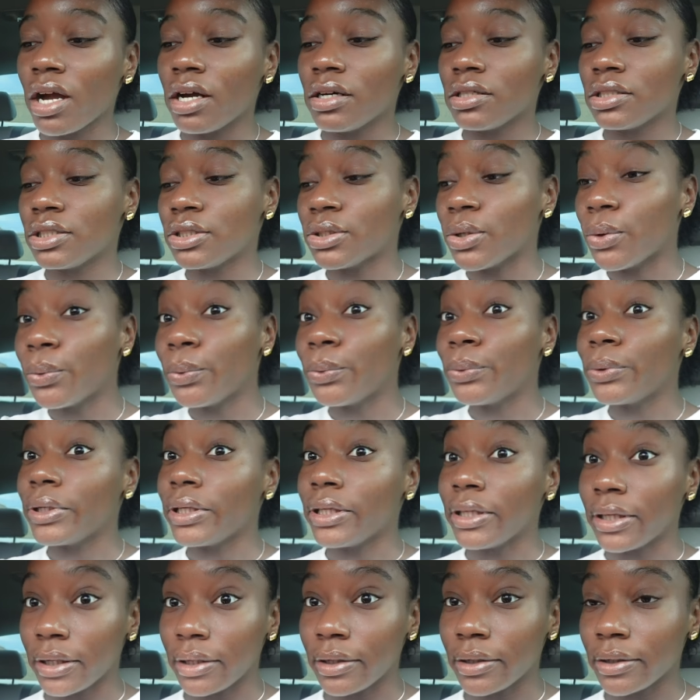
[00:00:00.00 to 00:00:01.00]
so,
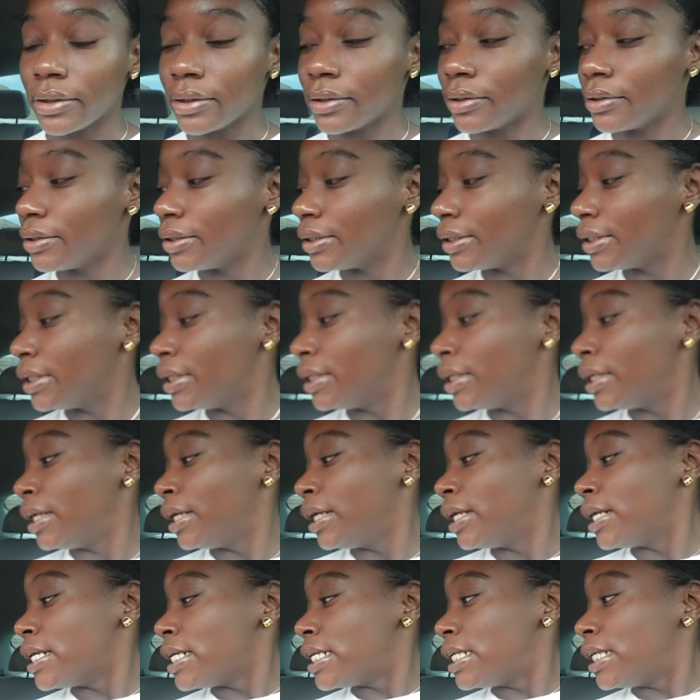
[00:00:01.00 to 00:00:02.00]
yeah.
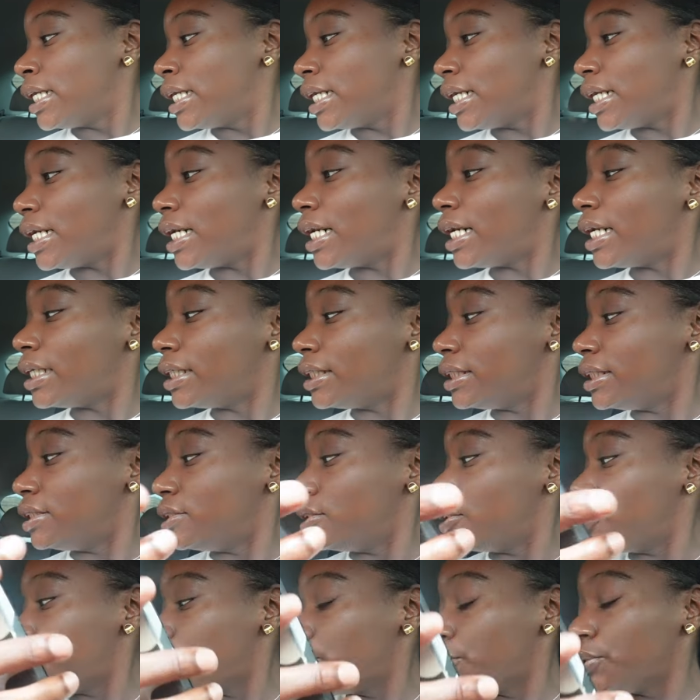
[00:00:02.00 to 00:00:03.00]
I need
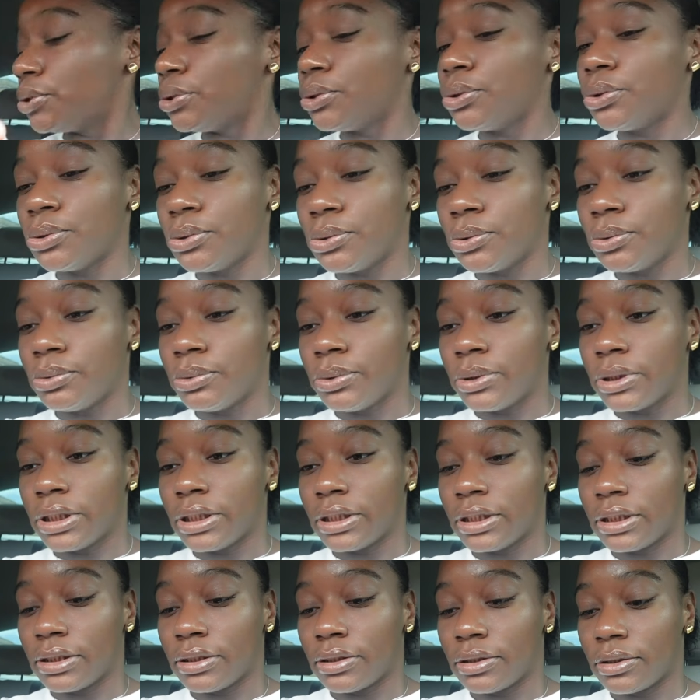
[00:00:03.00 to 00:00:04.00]
to,
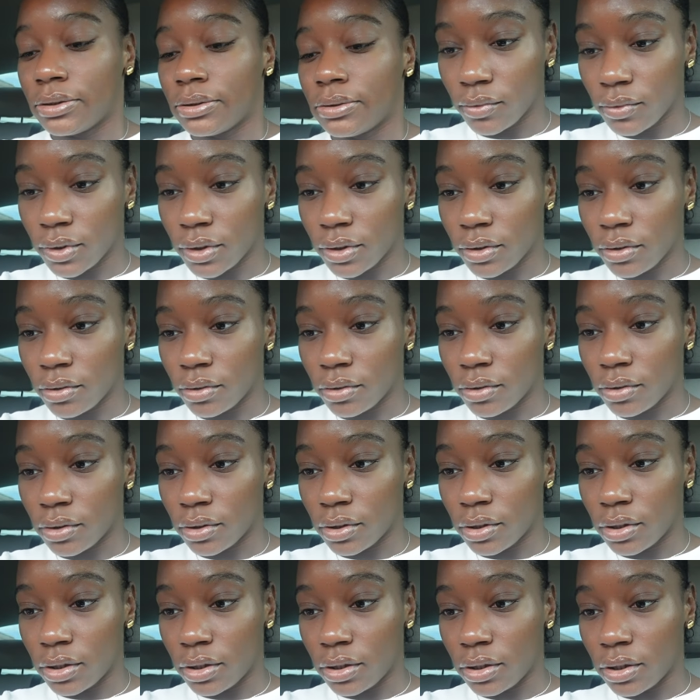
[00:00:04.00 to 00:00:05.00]

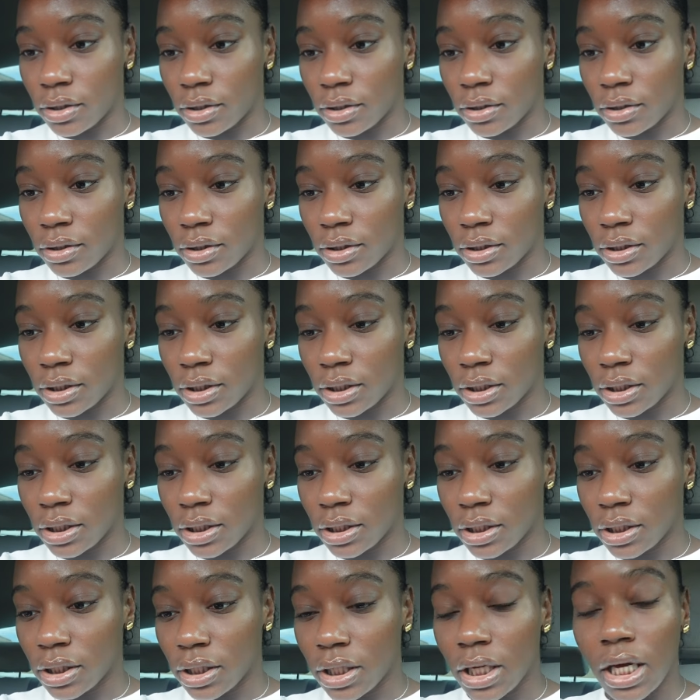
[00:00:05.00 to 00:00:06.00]
yeah.
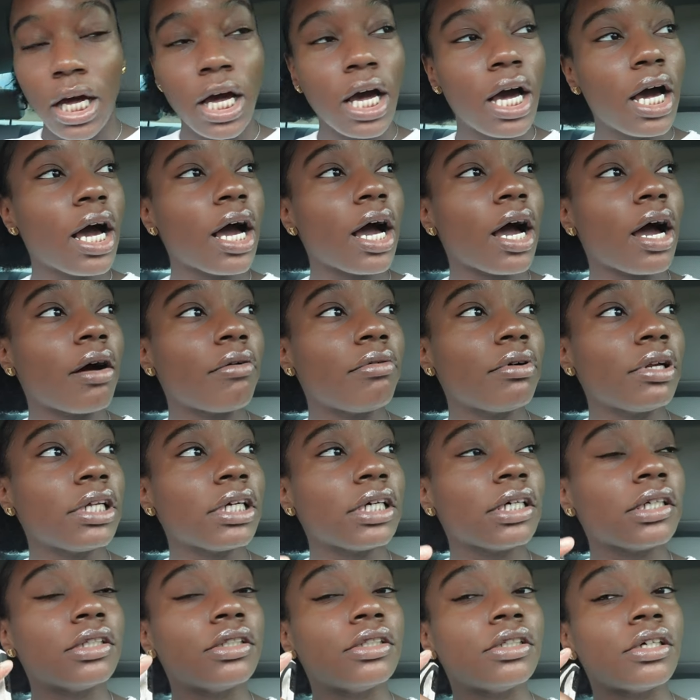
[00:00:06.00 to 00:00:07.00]
I
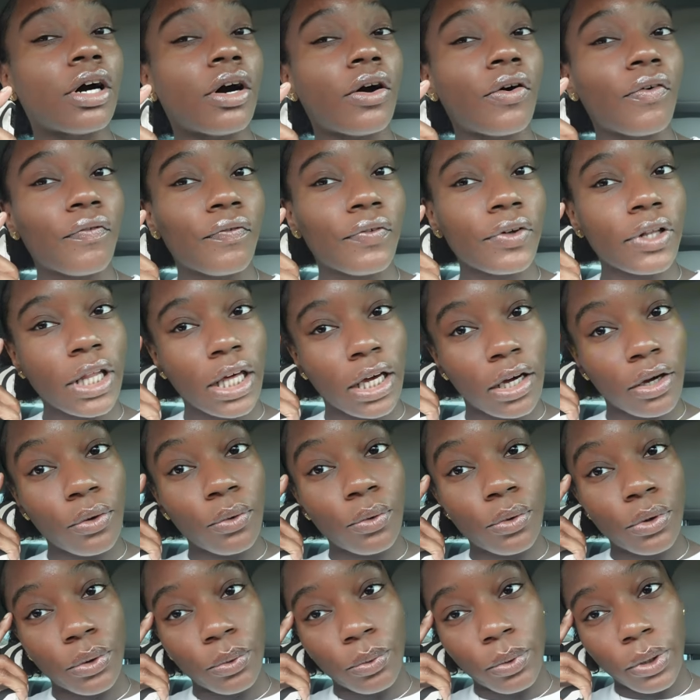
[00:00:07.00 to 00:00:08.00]
really don't feel like
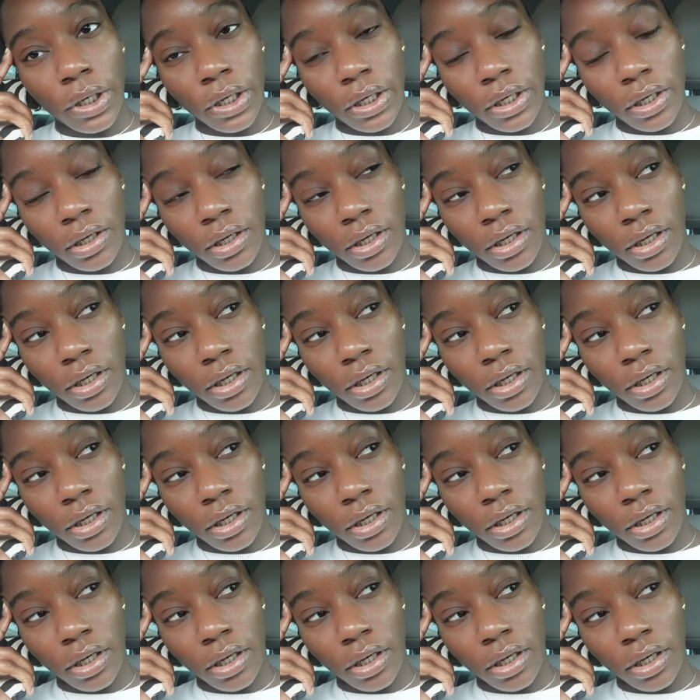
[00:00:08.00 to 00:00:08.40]
going to work,